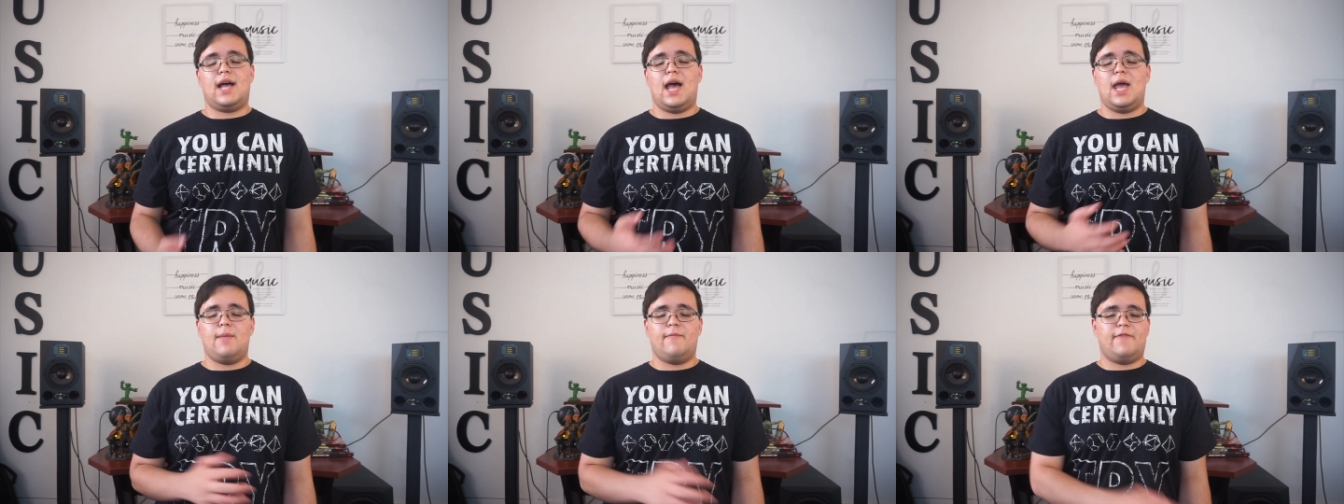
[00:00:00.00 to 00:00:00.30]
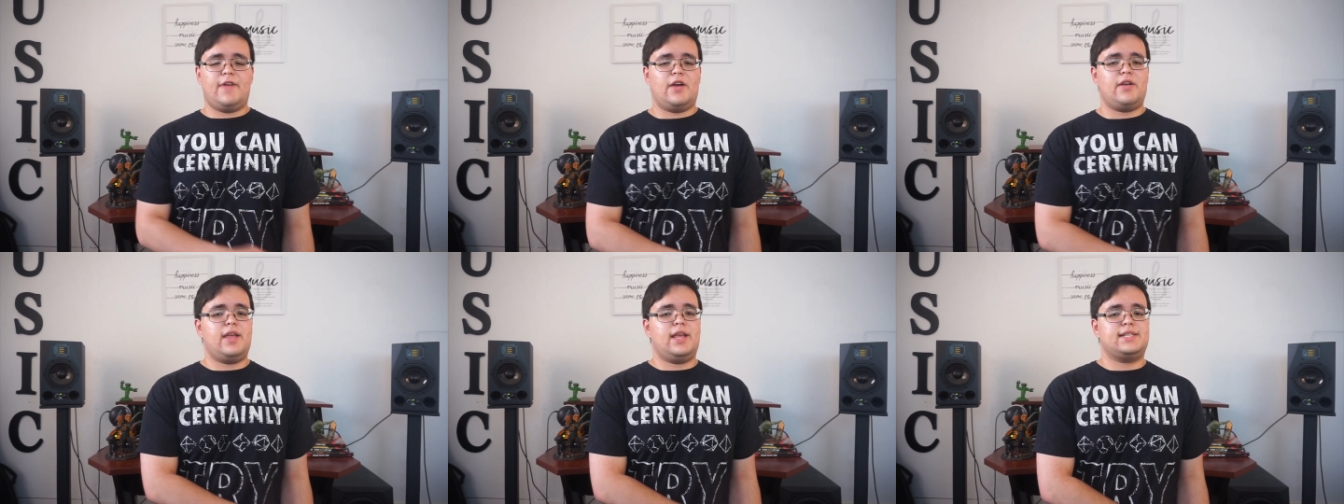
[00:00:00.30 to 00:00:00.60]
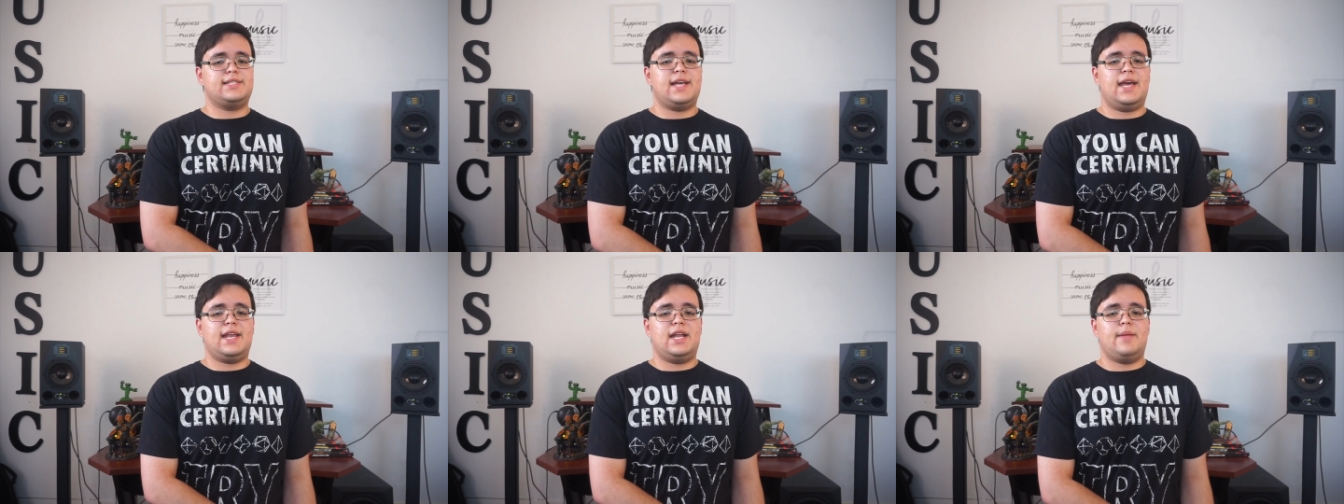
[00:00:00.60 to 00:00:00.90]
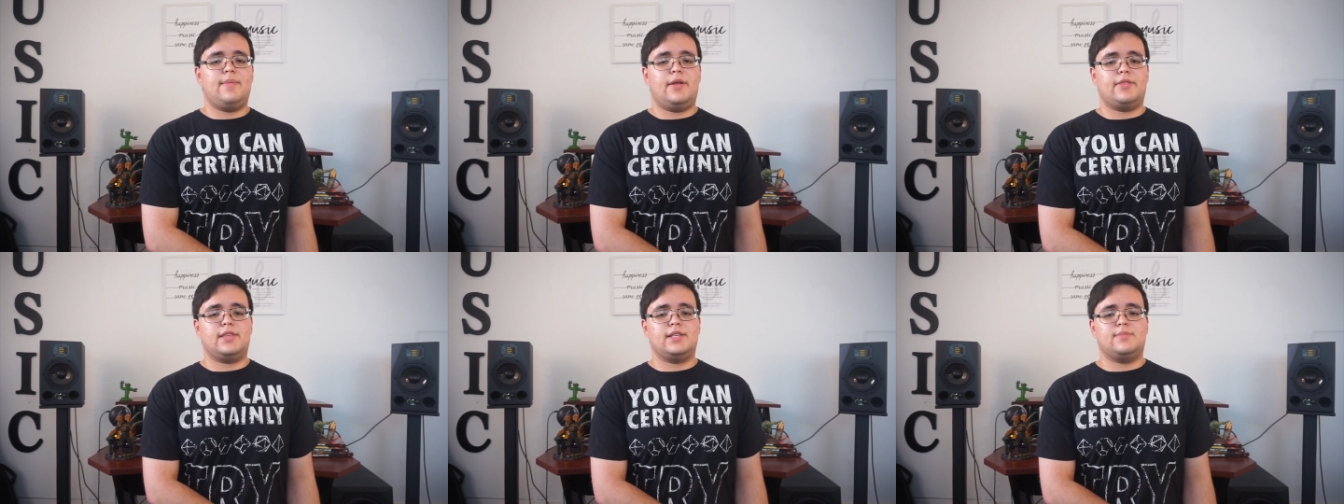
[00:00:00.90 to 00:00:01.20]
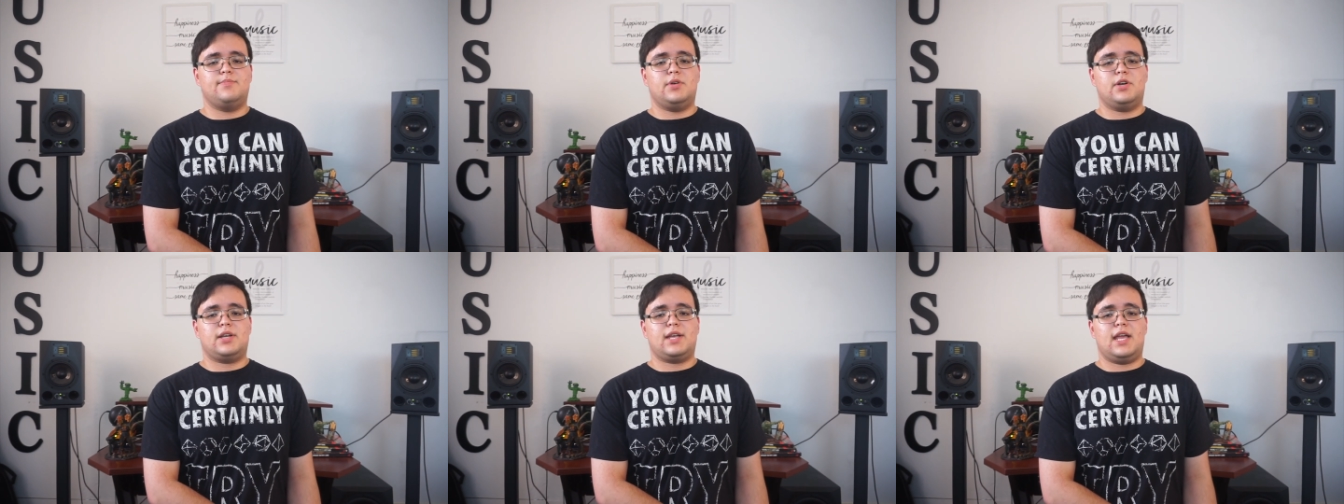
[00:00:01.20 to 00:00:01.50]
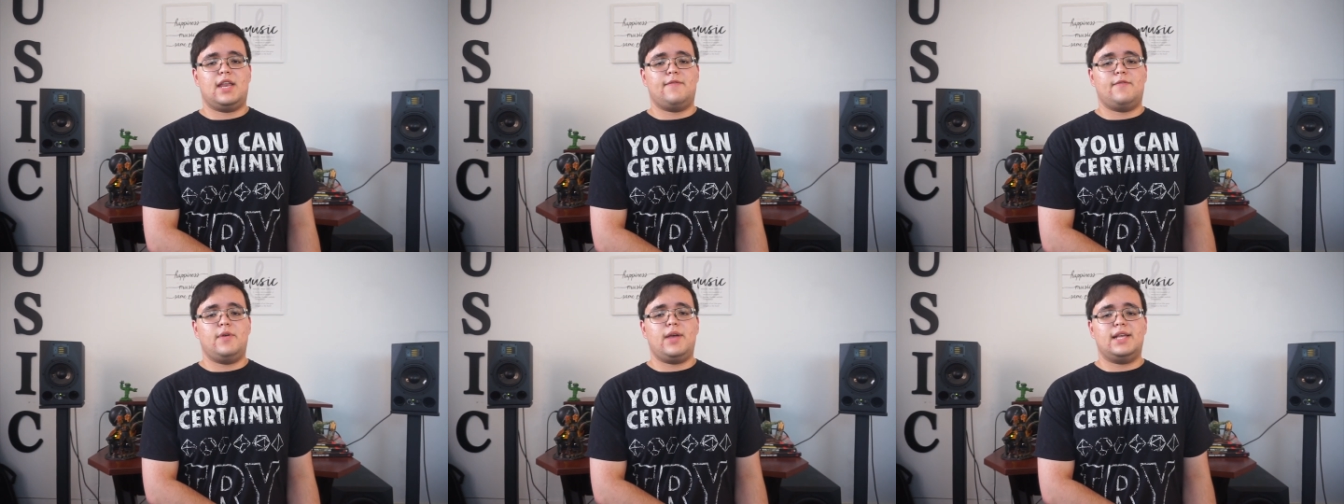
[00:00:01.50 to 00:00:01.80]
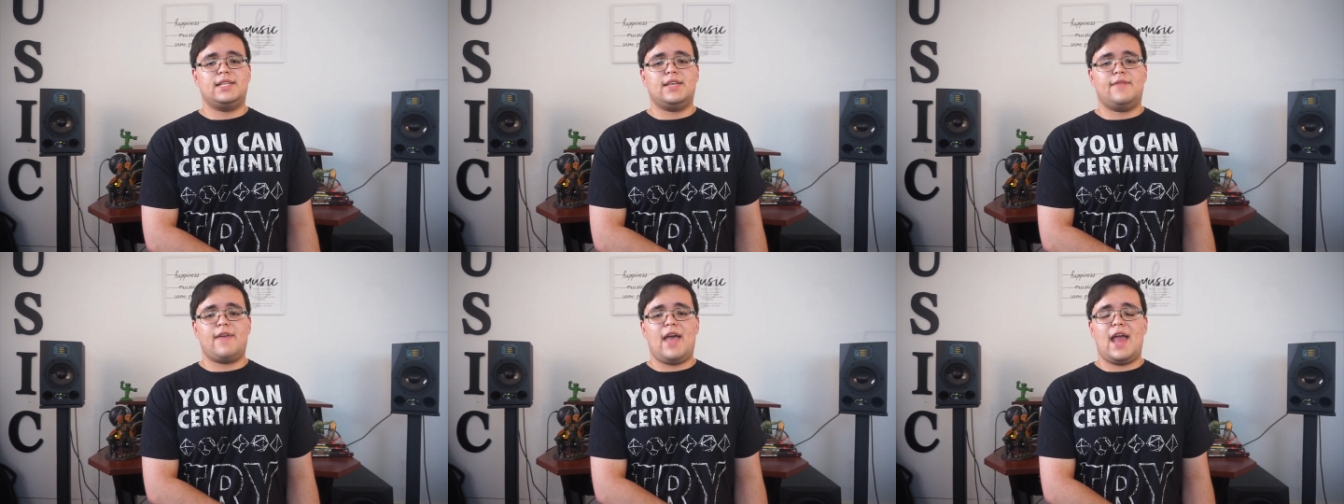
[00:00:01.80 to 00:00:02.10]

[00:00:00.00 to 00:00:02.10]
I am very excited about this book, and if you guys have